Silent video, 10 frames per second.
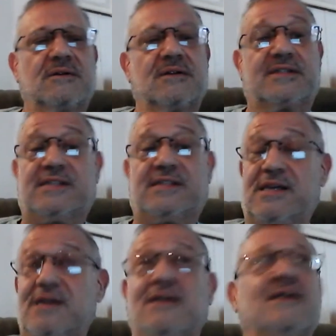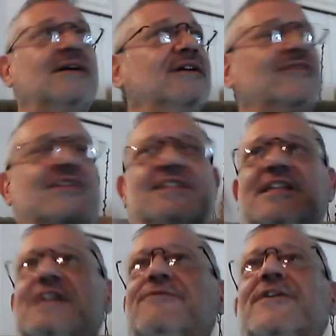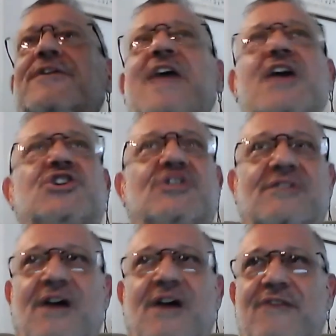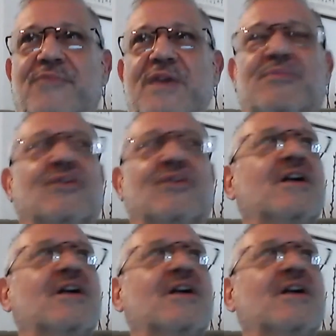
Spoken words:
See? The deification of people.